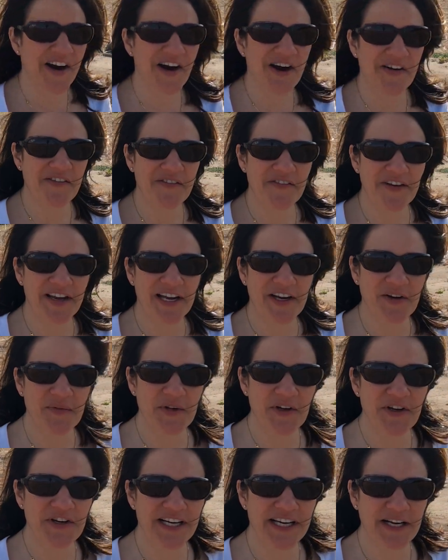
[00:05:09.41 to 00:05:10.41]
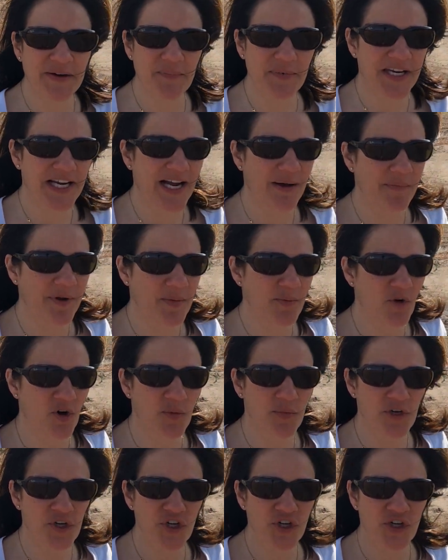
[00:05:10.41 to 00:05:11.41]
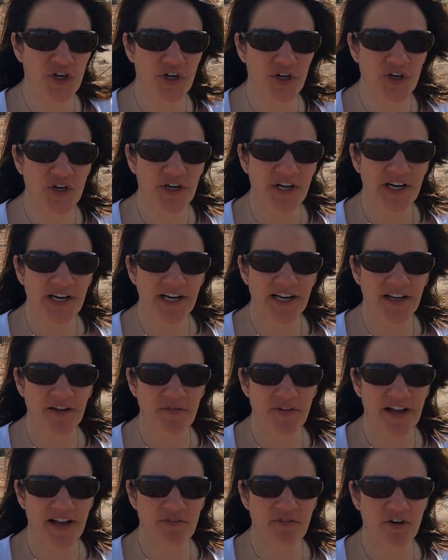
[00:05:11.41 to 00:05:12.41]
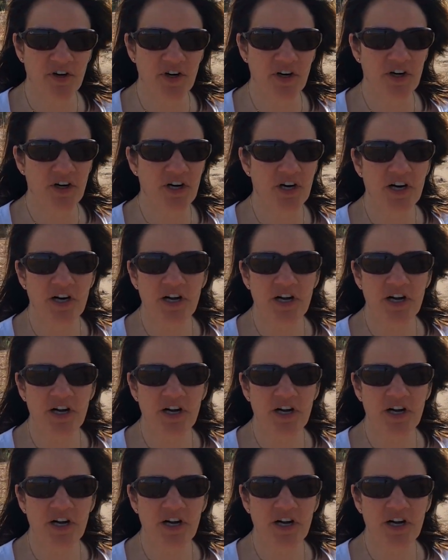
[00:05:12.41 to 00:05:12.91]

of a community becoming more mature, if ever.